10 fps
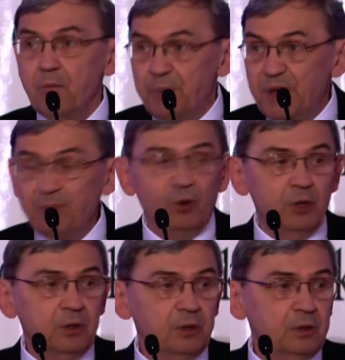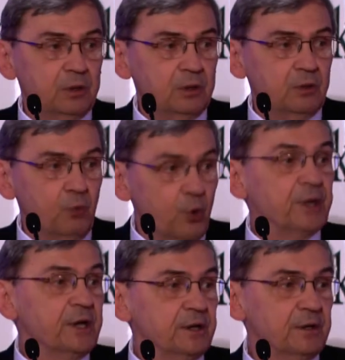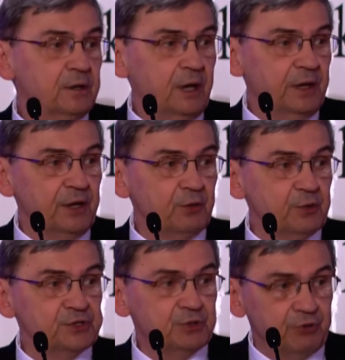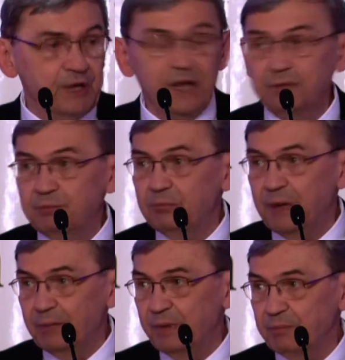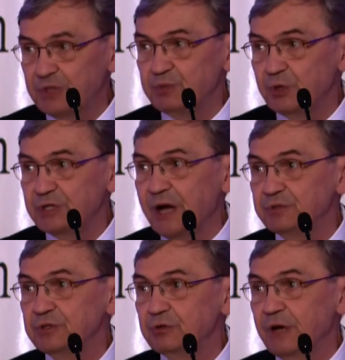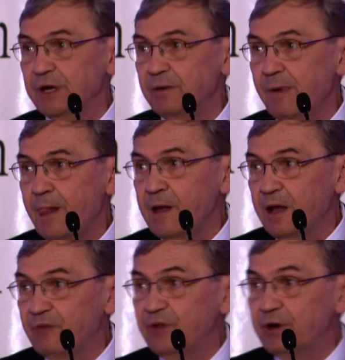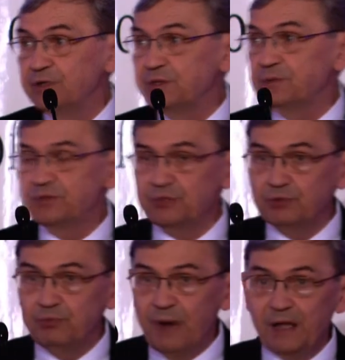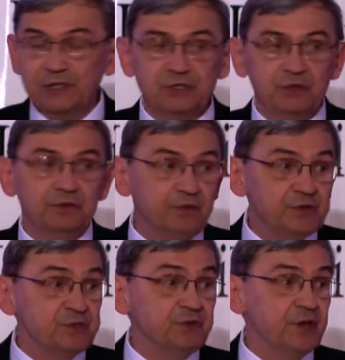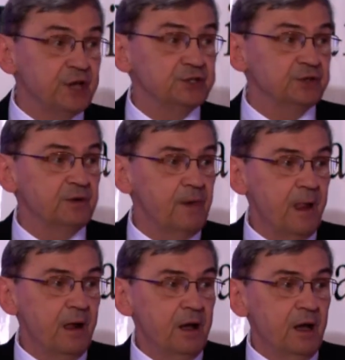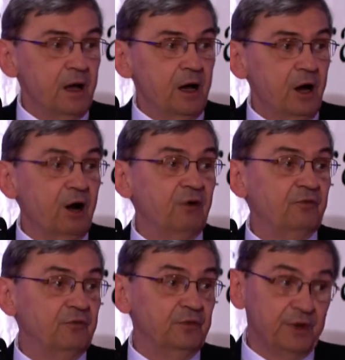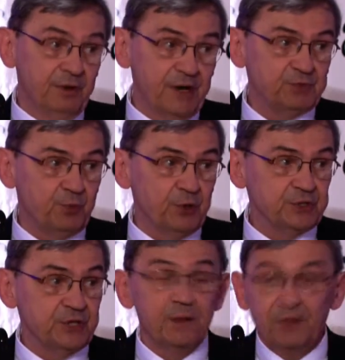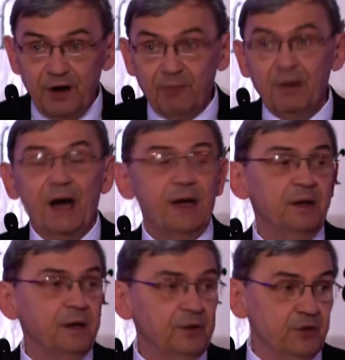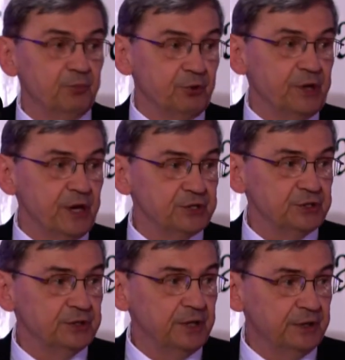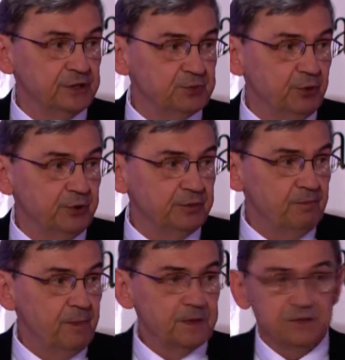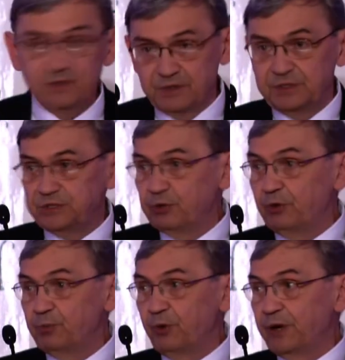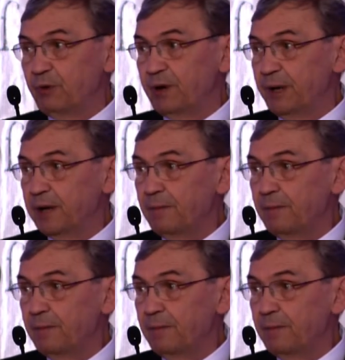people working. In other words, create much more jobs in Ukraine. If there is a certain policy of diversification of their exports and thereby their production at this point. So it's the only point I want to make.